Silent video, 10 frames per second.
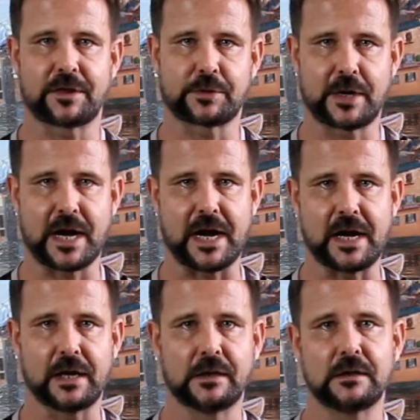3
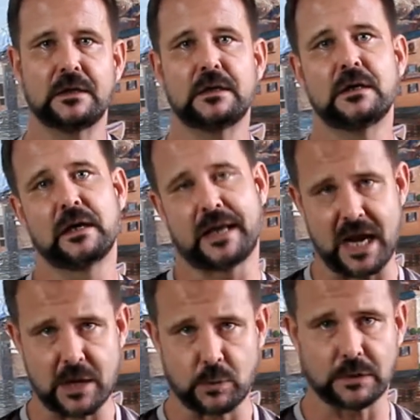
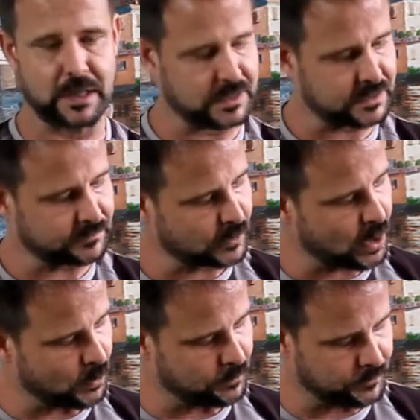equal lengths of
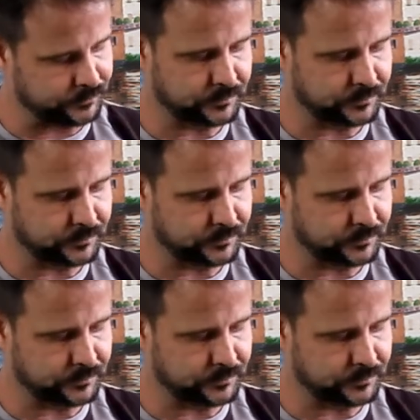rope.